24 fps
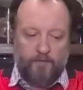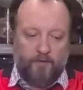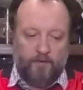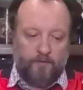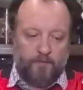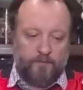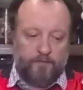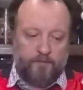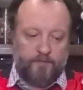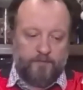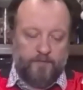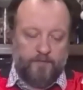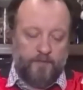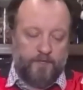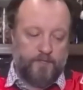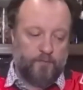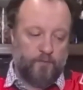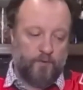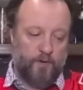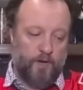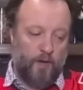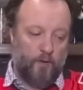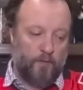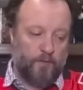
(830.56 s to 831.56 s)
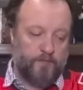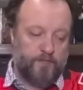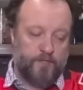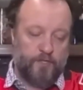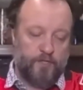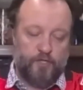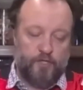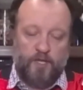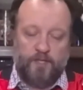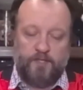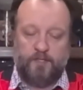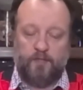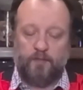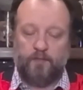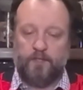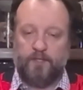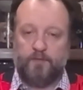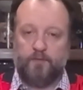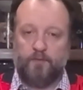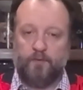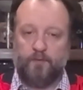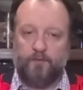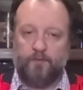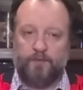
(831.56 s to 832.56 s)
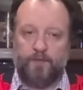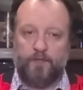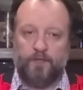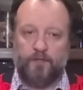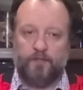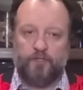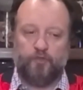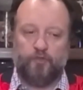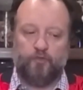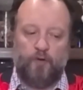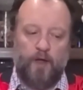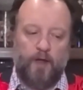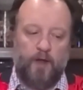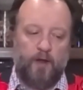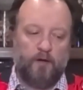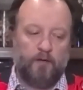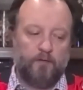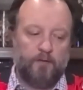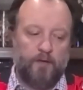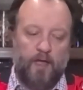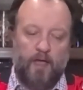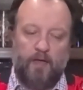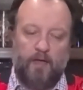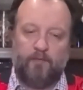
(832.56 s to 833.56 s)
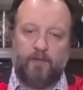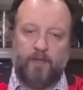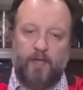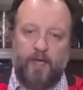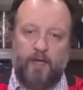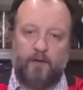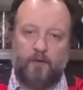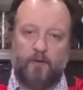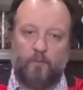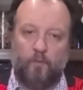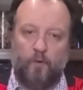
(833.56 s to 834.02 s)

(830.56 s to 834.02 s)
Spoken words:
Evan, to this one, I would suggest that this one feels drier having added